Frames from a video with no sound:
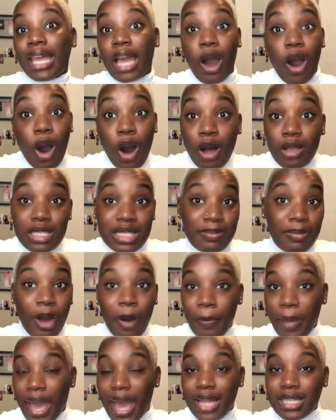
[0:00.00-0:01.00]
all smell
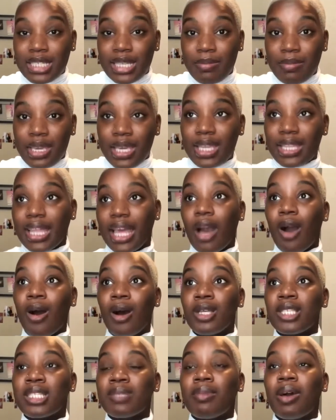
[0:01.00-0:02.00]
bad to me. They
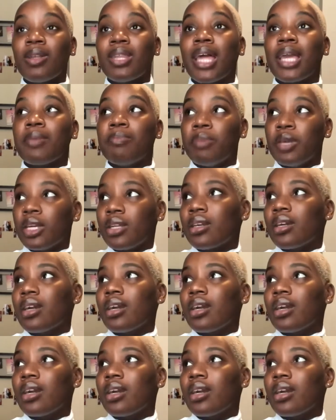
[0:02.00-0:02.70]
all smell like bitter